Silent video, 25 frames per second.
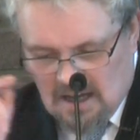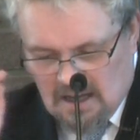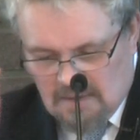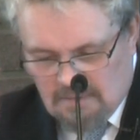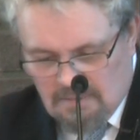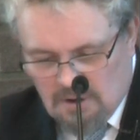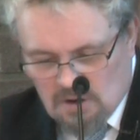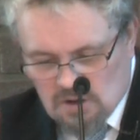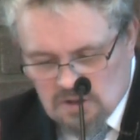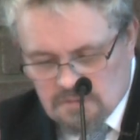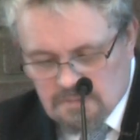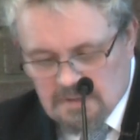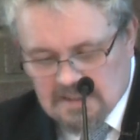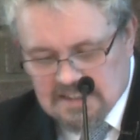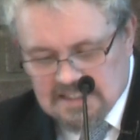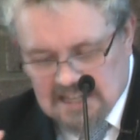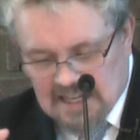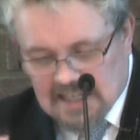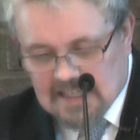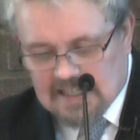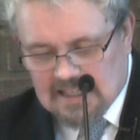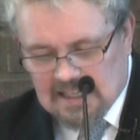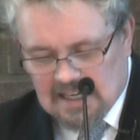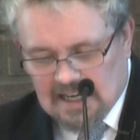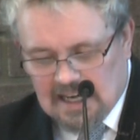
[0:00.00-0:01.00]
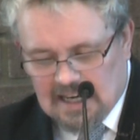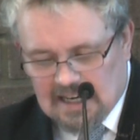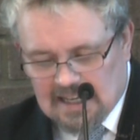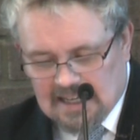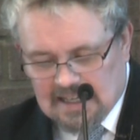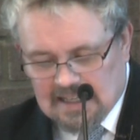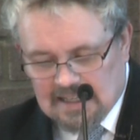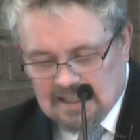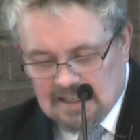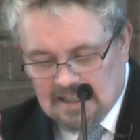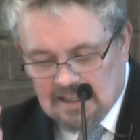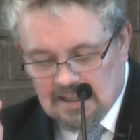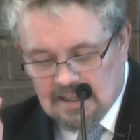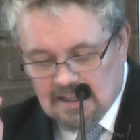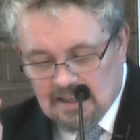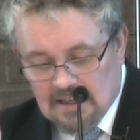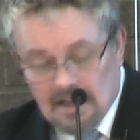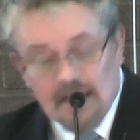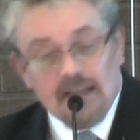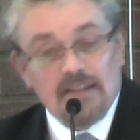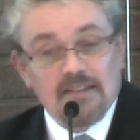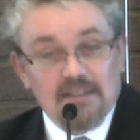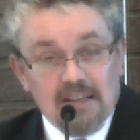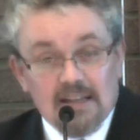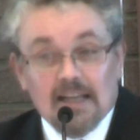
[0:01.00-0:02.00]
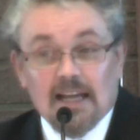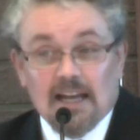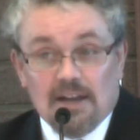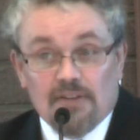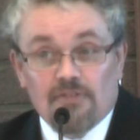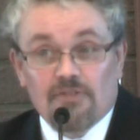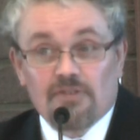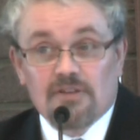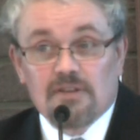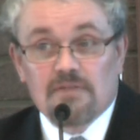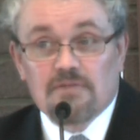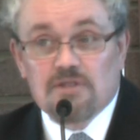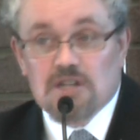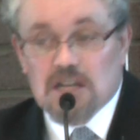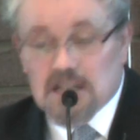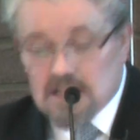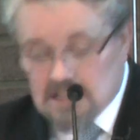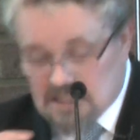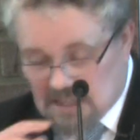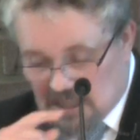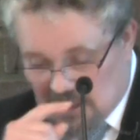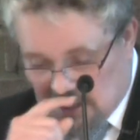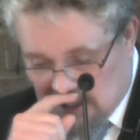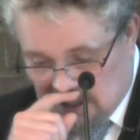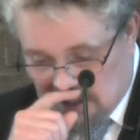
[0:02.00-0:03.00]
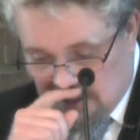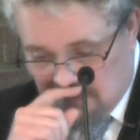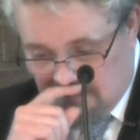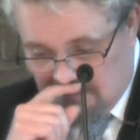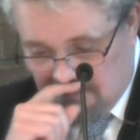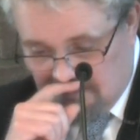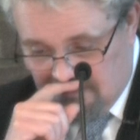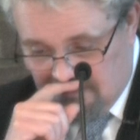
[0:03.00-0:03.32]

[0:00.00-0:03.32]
most particularly in the gift of Jesus.